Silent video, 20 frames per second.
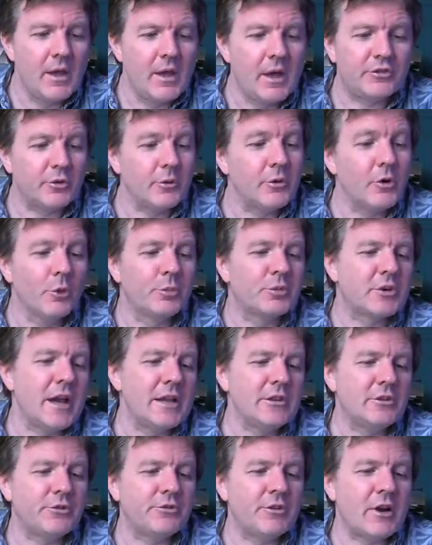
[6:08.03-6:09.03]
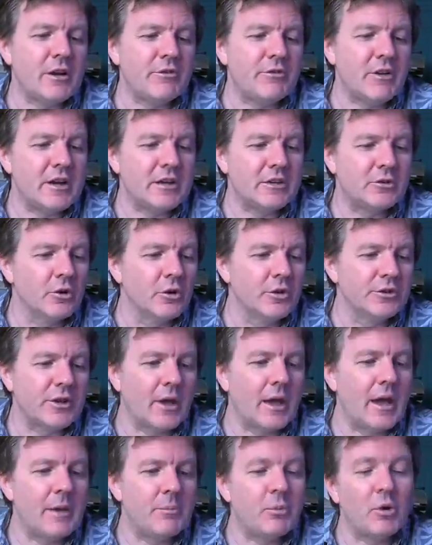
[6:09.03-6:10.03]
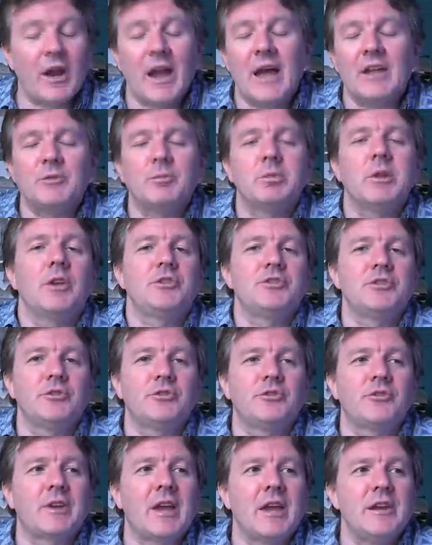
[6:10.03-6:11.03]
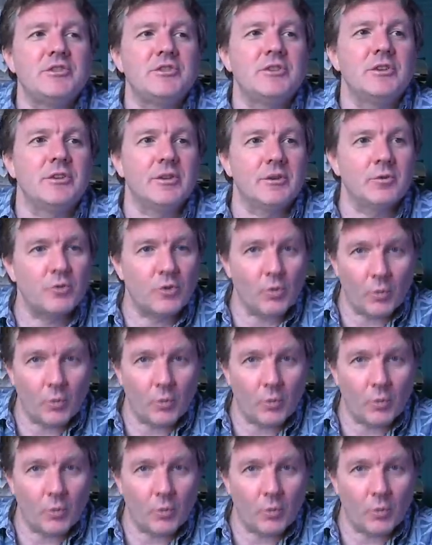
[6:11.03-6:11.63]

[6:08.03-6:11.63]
So Upgrade was very, very good, uh, but it had a plot justification that,